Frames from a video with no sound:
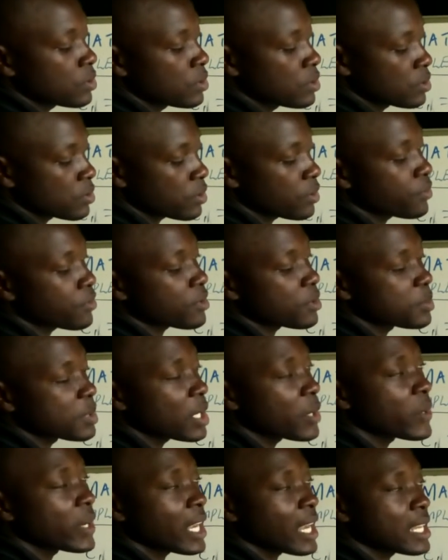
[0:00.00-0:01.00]
So from
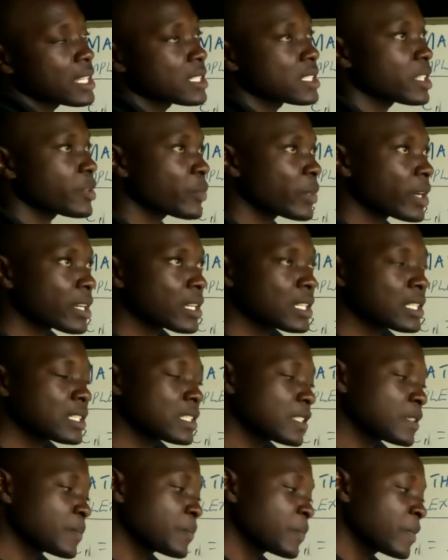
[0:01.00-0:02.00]
here we can
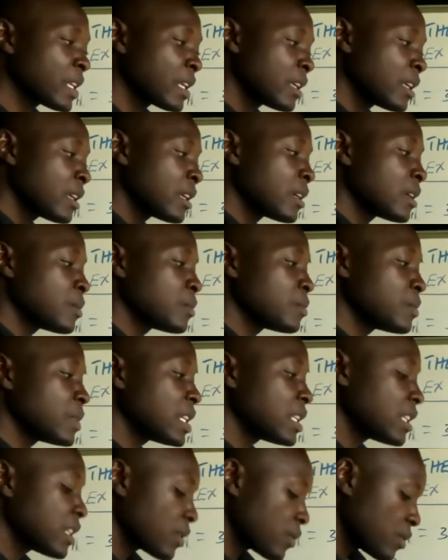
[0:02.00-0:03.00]
separate,
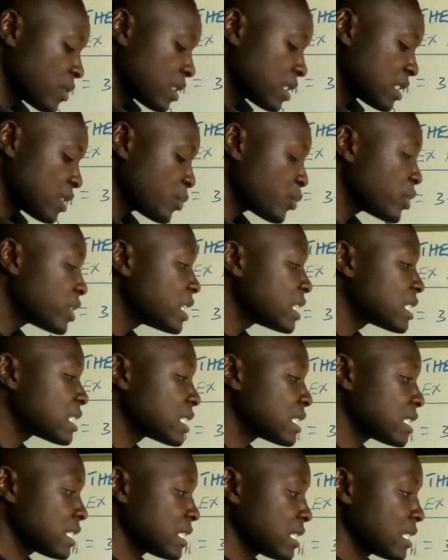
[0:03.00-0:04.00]
meaning we split
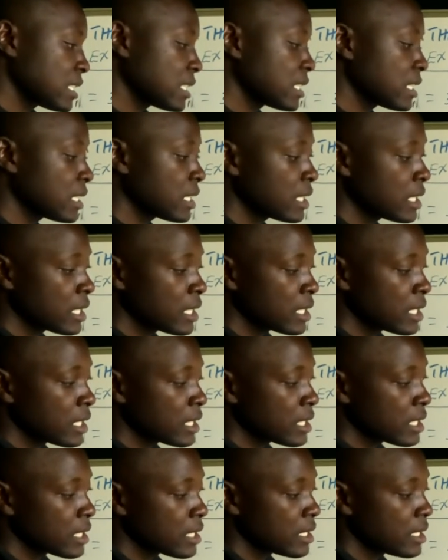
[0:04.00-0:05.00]

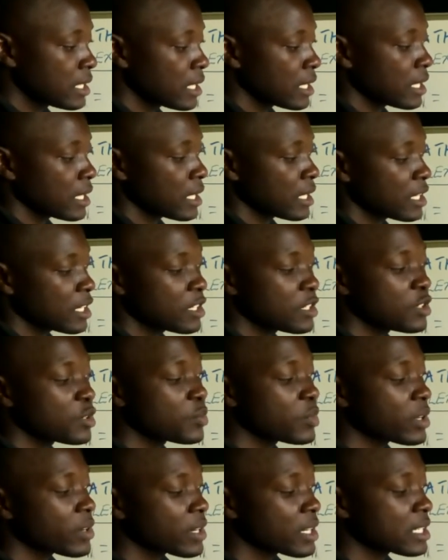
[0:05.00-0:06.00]
the
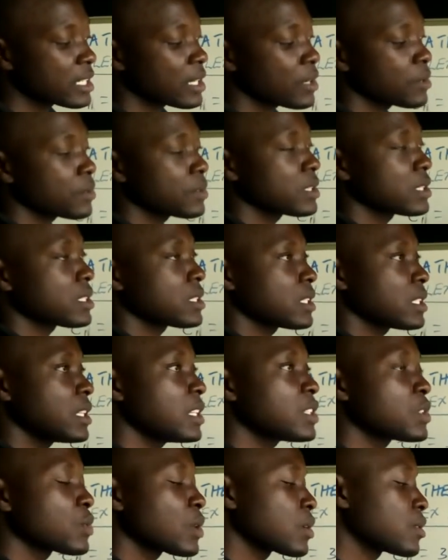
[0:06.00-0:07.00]
numerator with
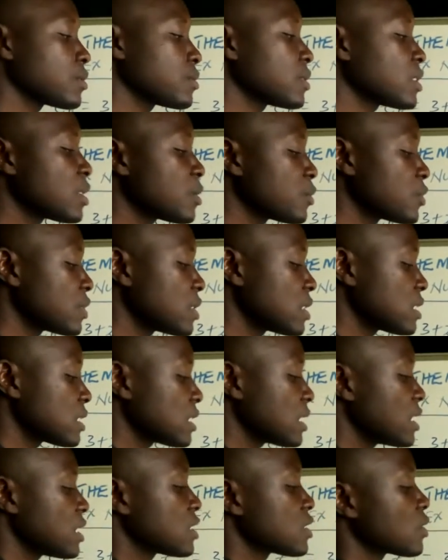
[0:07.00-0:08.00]
each one of them
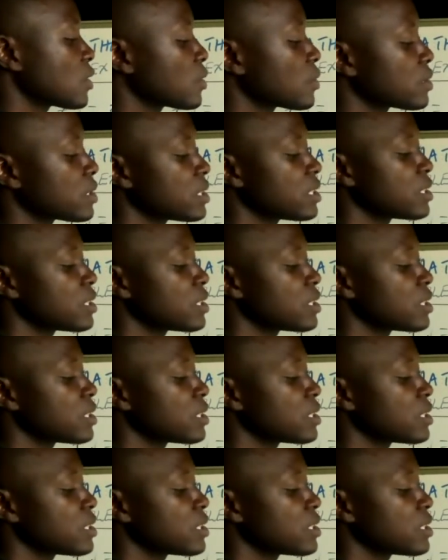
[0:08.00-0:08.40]
with its own